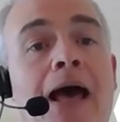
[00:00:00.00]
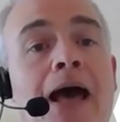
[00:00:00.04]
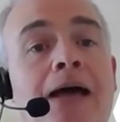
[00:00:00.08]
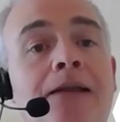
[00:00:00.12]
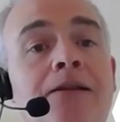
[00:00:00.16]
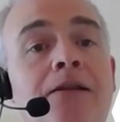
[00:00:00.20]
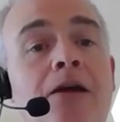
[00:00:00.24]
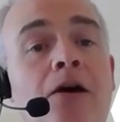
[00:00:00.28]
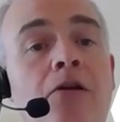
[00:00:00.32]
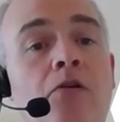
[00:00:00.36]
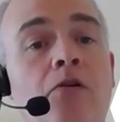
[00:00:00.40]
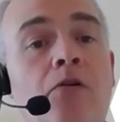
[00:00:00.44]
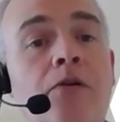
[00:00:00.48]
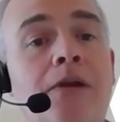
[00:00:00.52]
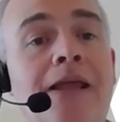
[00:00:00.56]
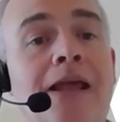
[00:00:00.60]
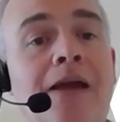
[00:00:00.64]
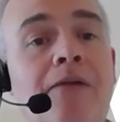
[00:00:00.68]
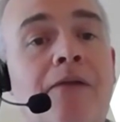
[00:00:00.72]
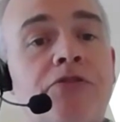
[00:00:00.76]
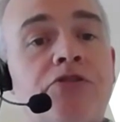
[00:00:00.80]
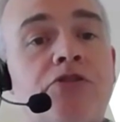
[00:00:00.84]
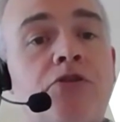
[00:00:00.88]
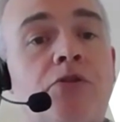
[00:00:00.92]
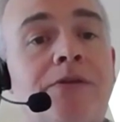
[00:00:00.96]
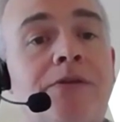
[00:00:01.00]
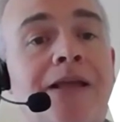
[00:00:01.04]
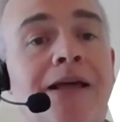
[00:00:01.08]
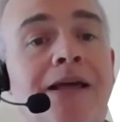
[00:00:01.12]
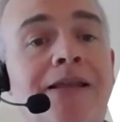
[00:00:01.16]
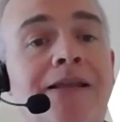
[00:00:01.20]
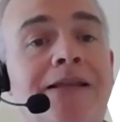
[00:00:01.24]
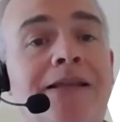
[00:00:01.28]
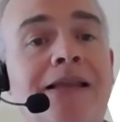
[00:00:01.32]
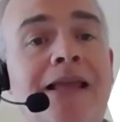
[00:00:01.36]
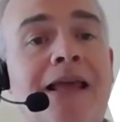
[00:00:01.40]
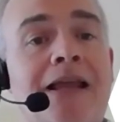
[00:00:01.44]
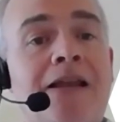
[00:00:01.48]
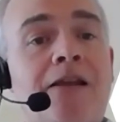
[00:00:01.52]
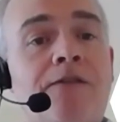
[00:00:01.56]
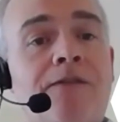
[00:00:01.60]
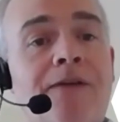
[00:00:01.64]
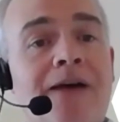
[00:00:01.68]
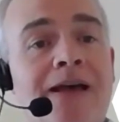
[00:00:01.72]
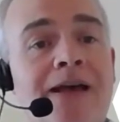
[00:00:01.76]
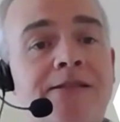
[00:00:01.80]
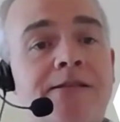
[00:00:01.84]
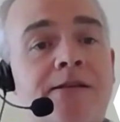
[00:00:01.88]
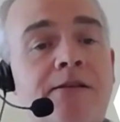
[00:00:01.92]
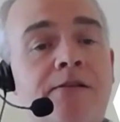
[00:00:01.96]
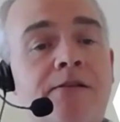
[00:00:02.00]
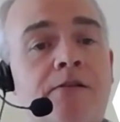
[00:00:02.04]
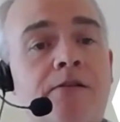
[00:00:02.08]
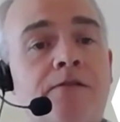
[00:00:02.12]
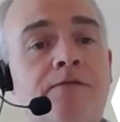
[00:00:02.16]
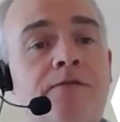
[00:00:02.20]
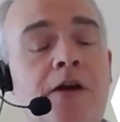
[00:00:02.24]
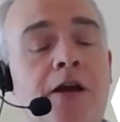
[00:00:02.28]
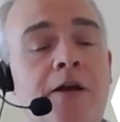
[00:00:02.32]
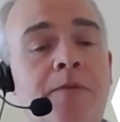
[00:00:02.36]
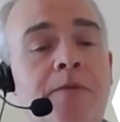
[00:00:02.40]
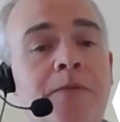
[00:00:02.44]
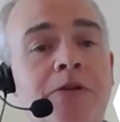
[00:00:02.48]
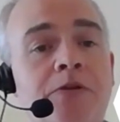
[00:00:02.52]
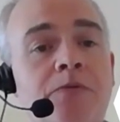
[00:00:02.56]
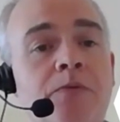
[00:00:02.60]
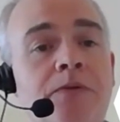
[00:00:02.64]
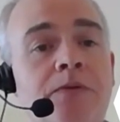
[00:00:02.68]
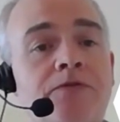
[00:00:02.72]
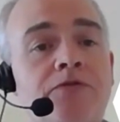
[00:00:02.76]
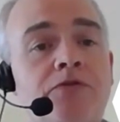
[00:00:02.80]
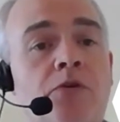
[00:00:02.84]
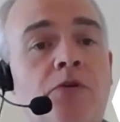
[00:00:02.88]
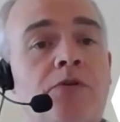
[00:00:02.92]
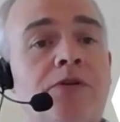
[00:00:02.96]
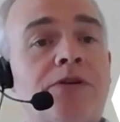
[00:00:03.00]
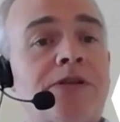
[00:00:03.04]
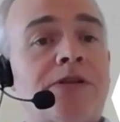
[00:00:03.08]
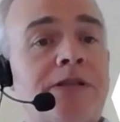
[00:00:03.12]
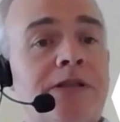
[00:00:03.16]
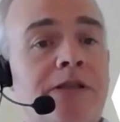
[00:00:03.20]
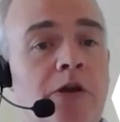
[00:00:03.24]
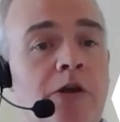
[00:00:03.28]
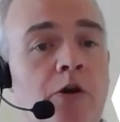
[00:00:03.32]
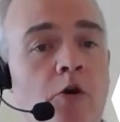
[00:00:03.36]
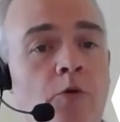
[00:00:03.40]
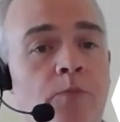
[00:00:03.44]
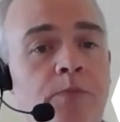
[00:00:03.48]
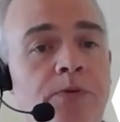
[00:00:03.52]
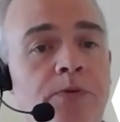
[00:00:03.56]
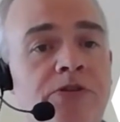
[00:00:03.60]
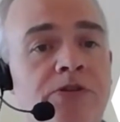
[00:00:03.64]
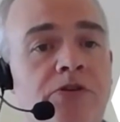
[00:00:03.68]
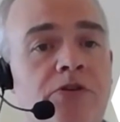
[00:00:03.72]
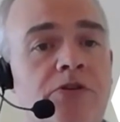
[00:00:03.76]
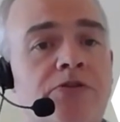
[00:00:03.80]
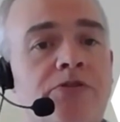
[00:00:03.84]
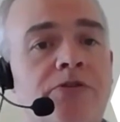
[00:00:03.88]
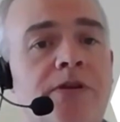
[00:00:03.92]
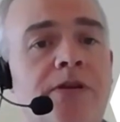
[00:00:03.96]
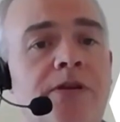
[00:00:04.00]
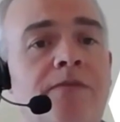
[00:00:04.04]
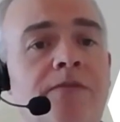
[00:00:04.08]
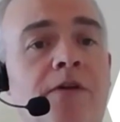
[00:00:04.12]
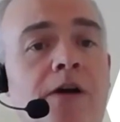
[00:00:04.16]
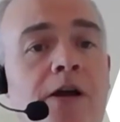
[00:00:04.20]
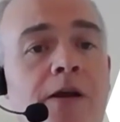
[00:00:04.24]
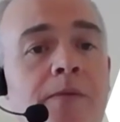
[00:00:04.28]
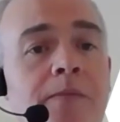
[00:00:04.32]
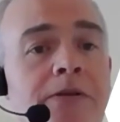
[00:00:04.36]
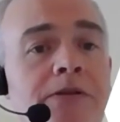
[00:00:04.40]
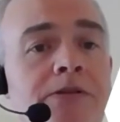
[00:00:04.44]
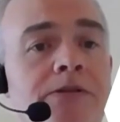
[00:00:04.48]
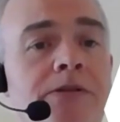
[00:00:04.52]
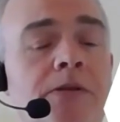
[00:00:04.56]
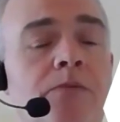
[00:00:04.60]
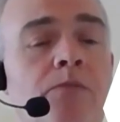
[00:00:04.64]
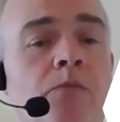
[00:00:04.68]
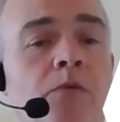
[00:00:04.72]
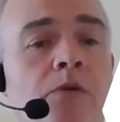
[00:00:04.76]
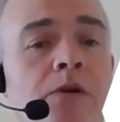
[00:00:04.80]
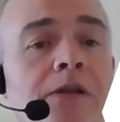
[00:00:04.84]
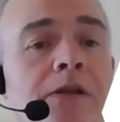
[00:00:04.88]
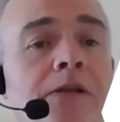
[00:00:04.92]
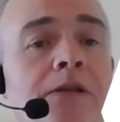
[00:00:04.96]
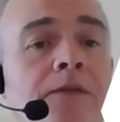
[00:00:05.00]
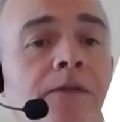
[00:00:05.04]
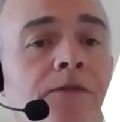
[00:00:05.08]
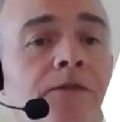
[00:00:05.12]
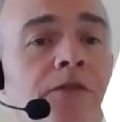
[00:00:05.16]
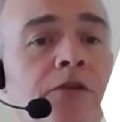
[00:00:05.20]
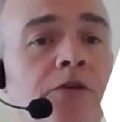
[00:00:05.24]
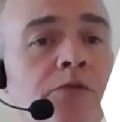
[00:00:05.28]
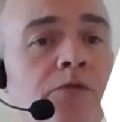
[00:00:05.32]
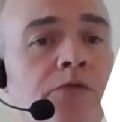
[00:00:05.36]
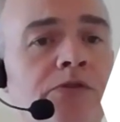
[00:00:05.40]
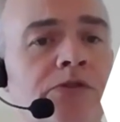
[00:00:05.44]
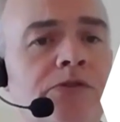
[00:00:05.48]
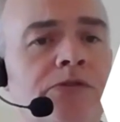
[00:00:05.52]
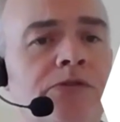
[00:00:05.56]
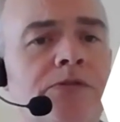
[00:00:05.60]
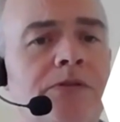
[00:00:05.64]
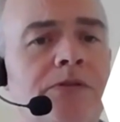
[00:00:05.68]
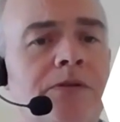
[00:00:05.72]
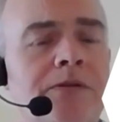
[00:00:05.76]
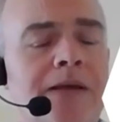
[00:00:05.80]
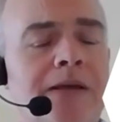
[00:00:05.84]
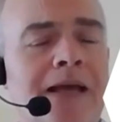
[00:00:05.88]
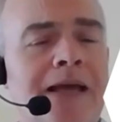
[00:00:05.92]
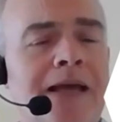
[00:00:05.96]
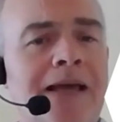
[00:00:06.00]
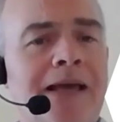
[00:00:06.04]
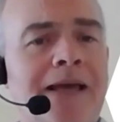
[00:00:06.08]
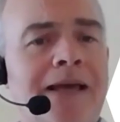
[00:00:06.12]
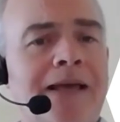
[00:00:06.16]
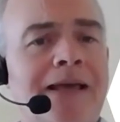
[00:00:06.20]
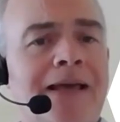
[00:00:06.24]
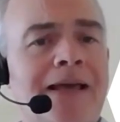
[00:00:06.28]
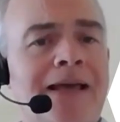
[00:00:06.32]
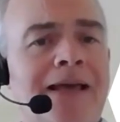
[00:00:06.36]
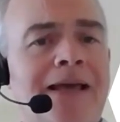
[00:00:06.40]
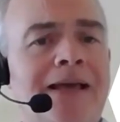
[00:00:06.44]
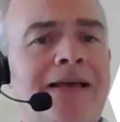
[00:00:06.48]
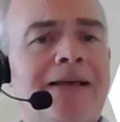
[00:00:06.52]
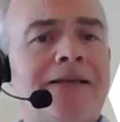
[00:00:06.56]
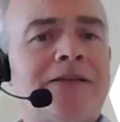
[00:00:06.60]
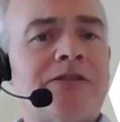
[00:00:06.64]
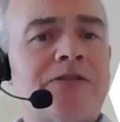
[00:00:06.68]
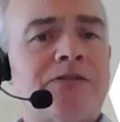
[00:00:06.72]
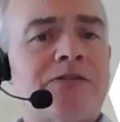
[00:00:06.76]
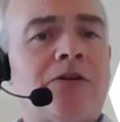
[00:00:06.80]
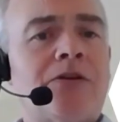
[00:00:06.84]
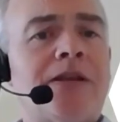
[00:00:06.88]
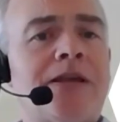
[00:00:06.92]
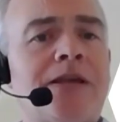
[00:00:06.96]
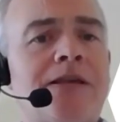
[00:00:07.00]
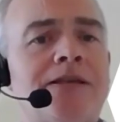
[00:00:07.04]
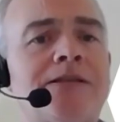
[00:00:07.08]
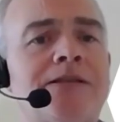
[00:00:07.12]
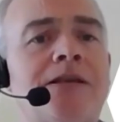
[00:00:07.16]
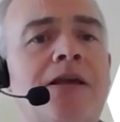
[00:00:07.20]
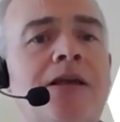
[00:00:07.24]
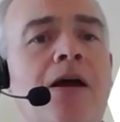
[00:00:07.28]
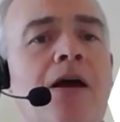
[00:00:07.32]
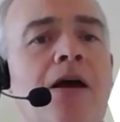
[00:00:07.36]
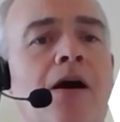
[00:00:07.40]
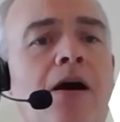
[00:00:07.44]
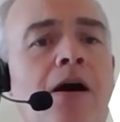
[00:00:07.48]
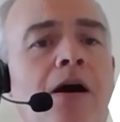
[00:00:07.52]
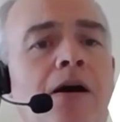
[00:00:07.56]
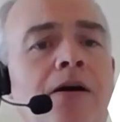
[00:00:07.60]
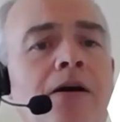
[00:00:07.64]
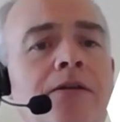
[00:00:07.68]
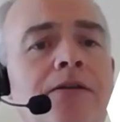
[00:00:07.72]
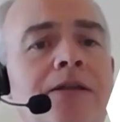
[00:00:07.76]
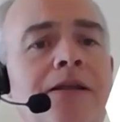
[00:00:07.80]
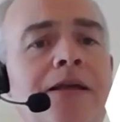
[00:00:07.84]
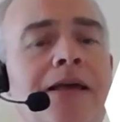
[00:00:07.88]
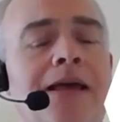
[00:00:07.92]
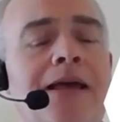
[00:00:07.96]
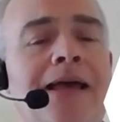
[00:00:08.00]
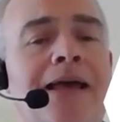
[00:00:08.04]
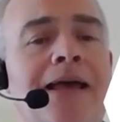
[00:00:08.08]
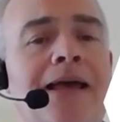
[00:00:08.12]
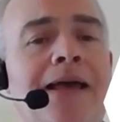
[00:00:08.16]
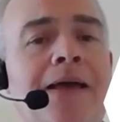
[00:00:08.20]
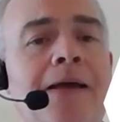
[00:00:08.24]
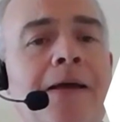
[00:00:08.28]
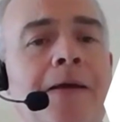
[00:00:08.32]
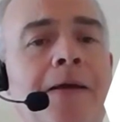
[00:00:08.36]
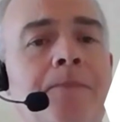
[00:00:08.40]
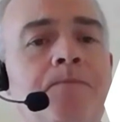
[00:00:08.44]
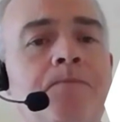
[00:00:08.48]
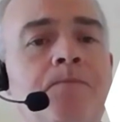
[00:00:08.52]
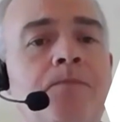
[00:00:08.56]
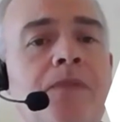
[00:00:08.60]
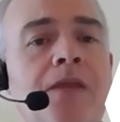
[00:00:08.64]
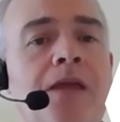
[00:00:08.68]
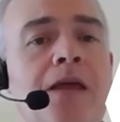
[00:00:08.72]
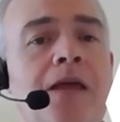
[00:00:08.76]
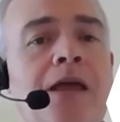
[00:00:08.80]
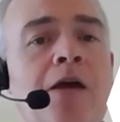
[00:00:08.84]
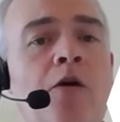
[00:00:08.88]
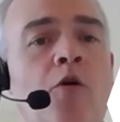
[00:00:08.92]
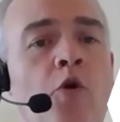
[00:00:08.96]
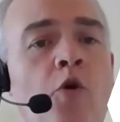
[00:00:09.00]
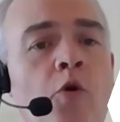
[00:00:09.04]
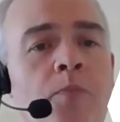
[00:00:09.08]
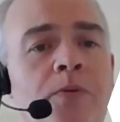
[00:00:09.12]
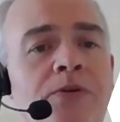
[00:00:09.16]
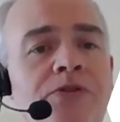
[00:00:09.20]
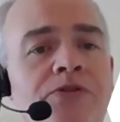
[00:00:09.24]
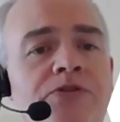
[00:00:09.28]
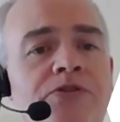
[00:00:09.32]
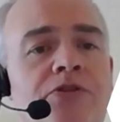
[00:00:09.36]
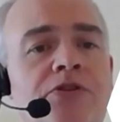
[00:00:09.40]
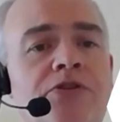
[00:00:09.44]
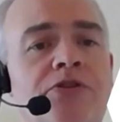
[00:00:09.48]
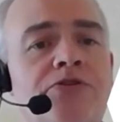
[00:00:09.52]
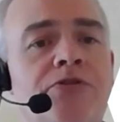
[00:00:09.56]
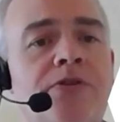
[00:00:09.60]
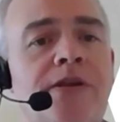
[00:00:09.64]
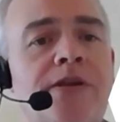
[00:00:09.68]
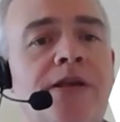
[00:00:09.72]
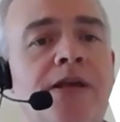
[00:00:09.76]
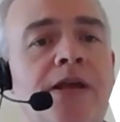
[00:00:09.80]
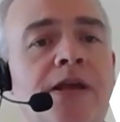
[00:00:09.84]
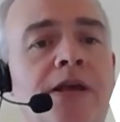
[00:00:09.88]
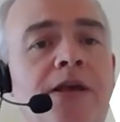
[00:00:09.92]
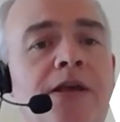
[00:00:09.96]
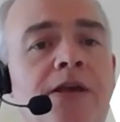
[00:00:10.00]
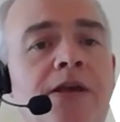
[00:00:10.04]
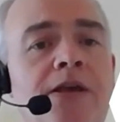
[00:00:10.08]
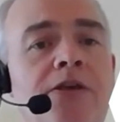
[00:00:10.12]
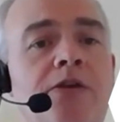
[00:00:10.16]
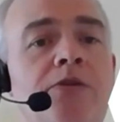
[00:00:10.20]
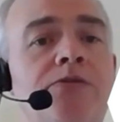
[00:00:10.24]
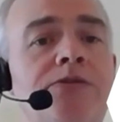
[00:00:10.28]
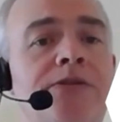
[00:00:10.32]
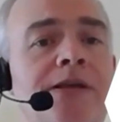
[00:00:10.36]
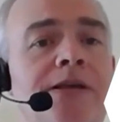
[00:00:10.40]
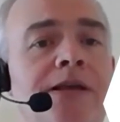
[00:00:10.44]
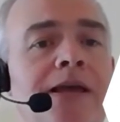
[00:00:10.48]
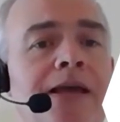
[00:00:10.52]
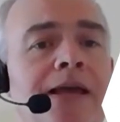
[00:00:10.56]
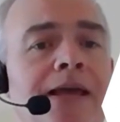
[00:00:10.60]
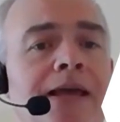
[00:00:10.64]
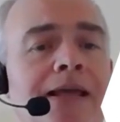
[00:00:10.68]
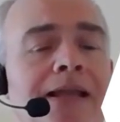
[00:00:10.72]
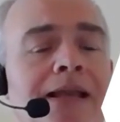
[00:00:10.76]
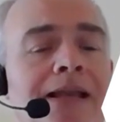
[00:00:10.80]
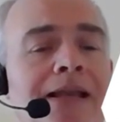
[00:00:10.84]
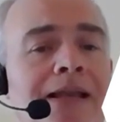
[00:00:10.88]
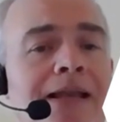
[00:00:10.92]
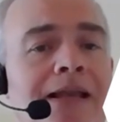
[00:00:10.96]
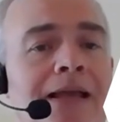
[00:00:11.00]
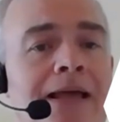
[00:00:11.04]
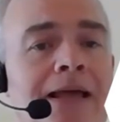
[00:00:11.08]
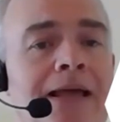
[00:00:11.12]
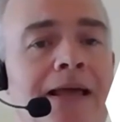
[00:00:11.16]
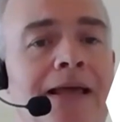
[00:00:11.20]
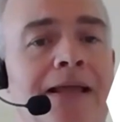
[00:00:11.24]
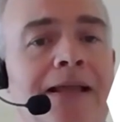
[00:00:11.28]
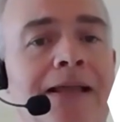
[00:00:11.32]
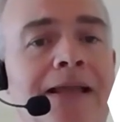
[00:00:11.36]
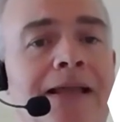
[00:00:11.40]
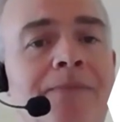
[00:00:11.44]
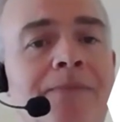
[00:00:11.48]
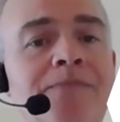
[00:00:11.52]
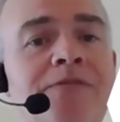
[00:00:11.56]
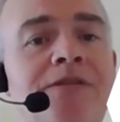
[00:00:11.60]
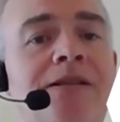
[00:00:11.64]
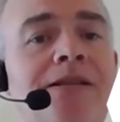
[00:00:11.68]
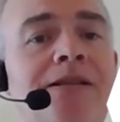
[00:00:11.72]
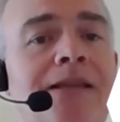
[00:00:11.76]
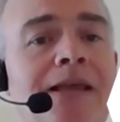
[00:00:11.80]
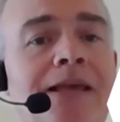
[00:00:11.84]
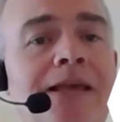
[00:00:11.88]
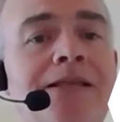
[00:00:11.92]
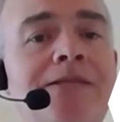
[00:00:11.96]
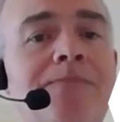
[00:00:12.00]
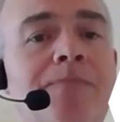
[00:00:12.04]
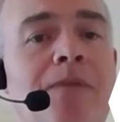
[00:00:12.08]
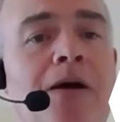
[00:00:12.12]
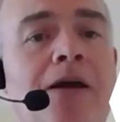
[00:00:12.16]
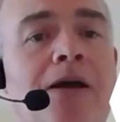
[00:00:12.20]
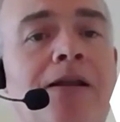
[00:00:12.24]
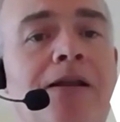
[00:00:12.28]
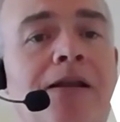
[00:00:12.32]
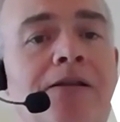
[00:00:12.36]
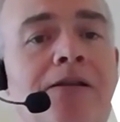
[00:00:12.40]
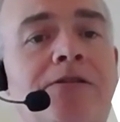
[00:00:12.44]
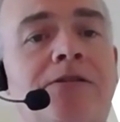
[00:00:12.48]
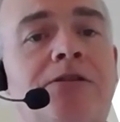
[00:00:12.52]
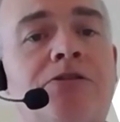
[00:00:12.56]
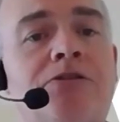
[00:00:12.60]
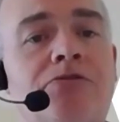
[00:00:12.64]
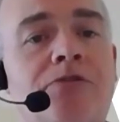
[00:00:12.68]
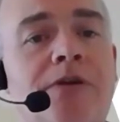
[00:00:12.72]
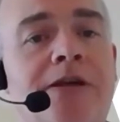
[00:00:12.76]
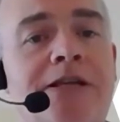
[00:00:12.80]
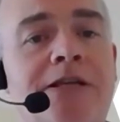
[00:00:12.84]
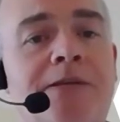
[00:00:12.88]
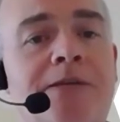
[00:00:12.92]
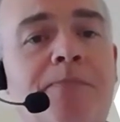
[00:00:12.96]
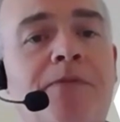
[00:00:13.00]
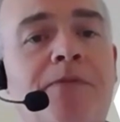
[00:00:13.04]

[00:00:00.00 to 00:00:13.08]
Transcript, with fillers: And not only have we shown that in the endovascular environment, we've shown it in the open surgery environment in one of the few uh, uh, studies on um, uh, open surgery using a, a, limbs and things model to train to